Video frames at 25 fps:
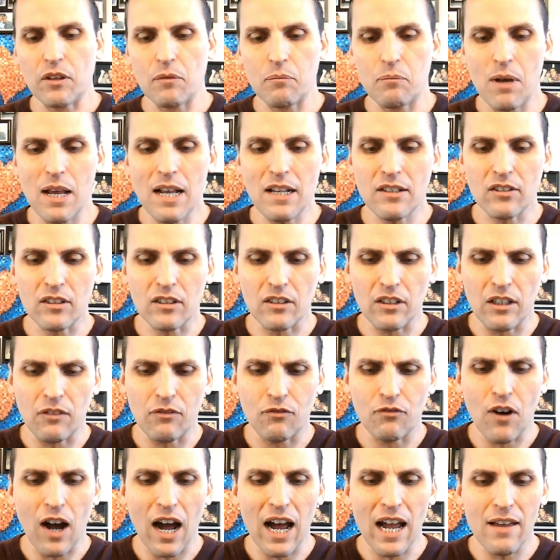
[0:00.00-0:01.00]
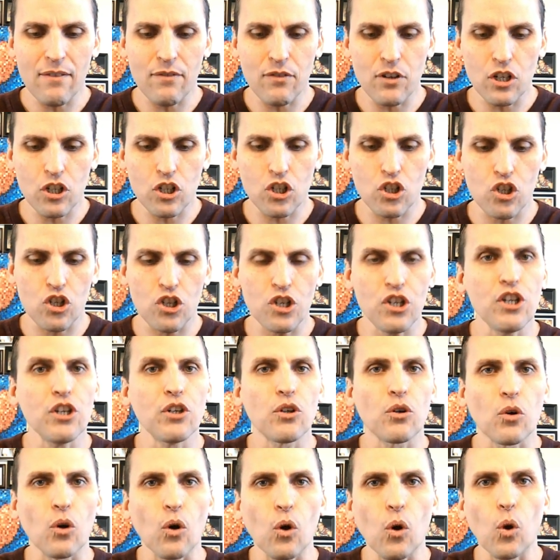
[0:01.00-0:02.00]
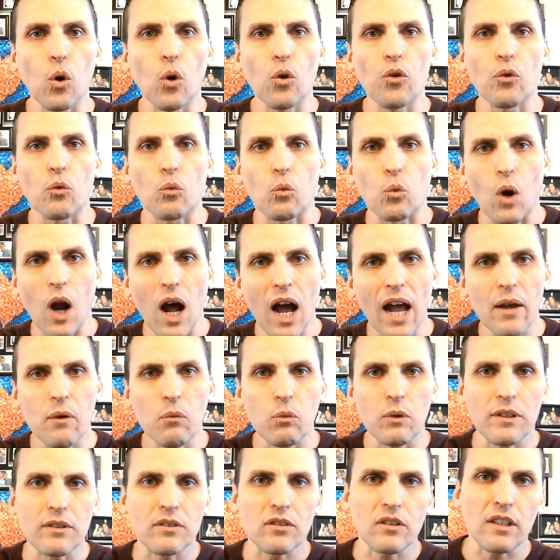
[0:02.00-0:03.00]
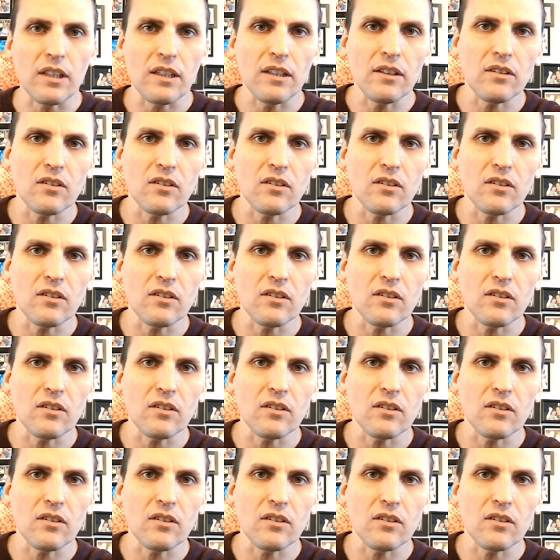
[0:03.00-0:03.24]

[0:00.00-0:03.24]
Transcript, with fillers: basically 5-ish-year-old rye whiskey.